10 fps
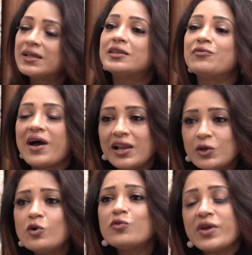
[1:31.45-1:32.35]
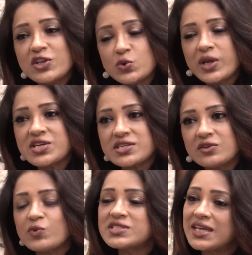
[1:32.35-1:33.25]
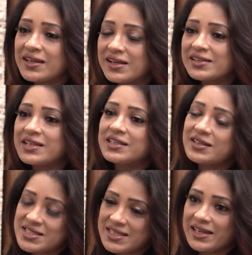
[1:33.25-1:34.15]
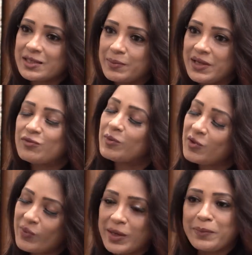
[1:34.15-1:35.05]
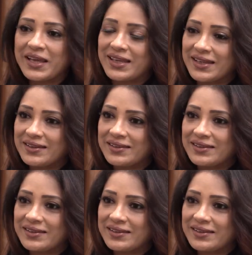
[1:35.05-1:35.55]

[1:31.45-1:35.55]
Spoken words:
The value of education was inculcated inside me from the very beginning.